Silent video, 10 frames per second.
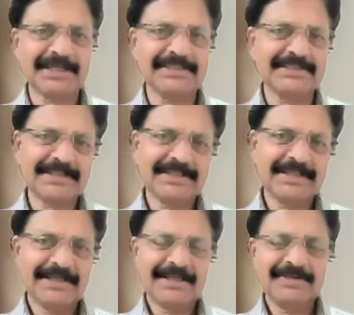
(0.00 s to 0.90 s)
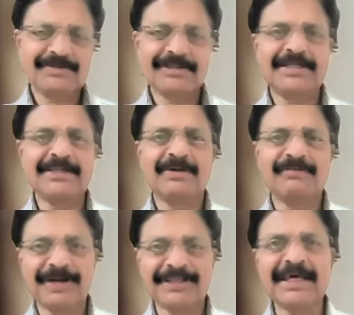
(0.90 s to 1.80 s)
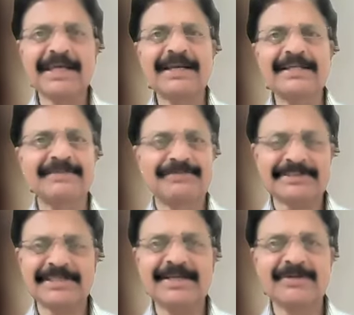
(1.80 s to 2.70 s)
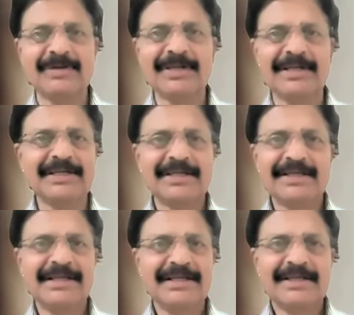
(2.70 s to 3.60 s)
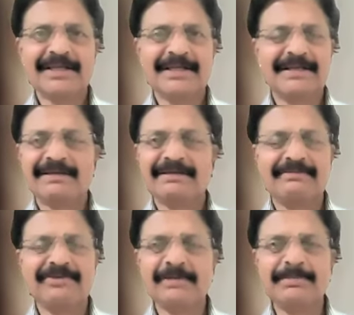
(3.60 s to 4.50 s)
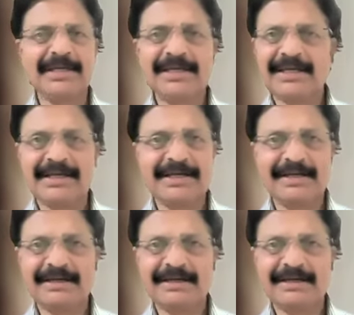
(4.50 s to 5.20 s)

channels so that, further release of acetylcholine will be